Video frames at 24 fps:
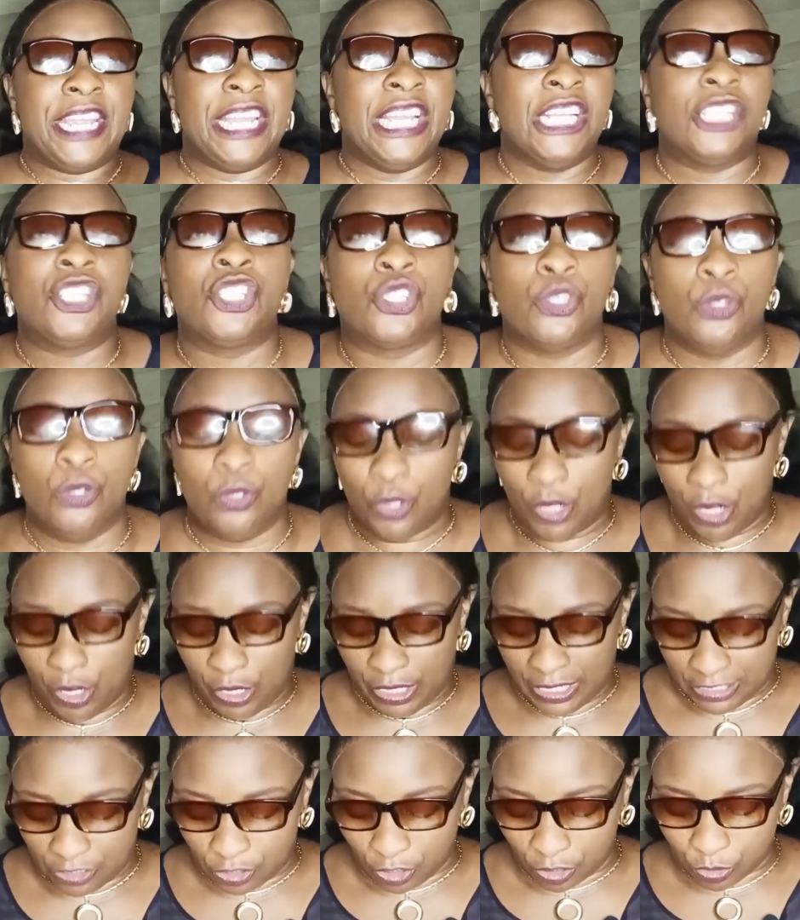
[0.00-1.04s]
hit you,
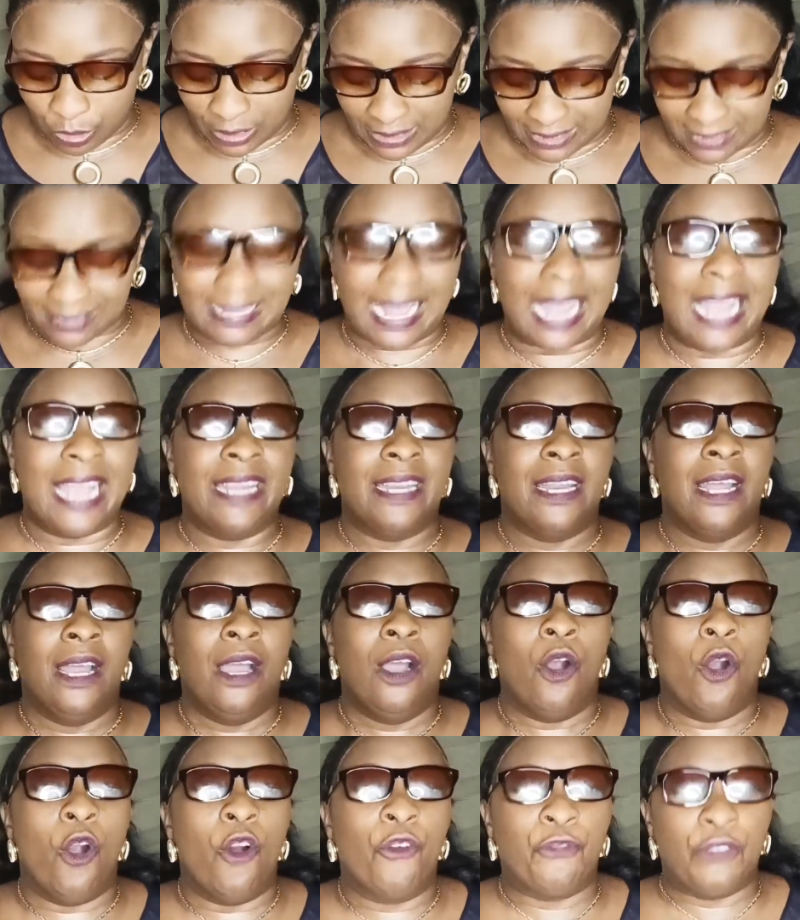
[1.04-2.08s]
is also a sign
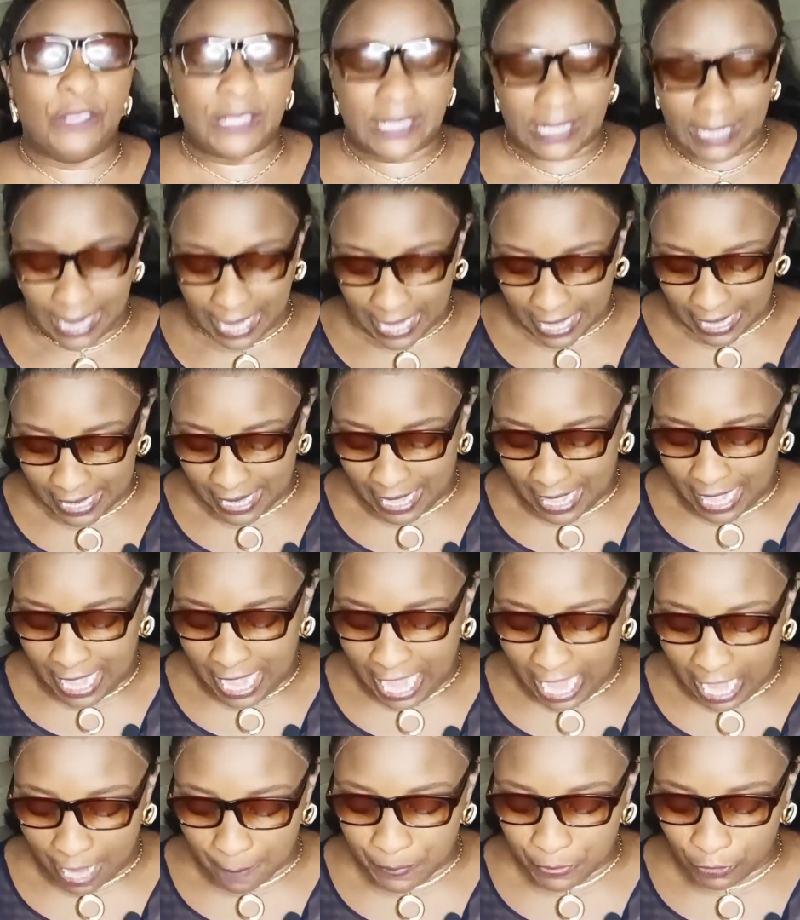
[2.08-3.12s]
of physical
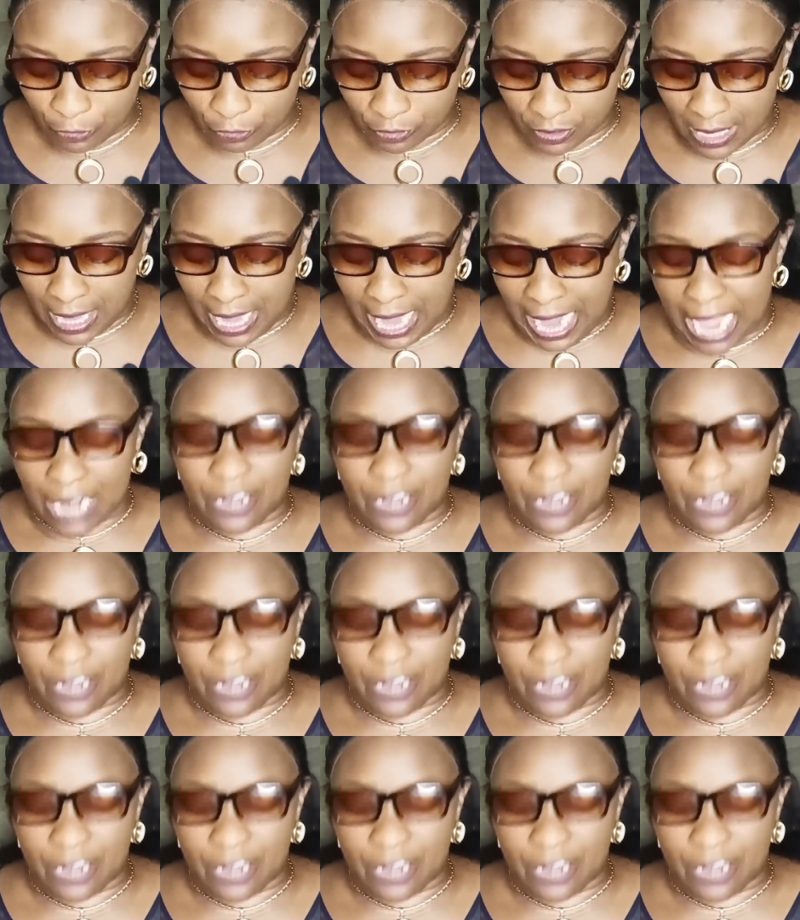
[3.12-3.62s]
abuse.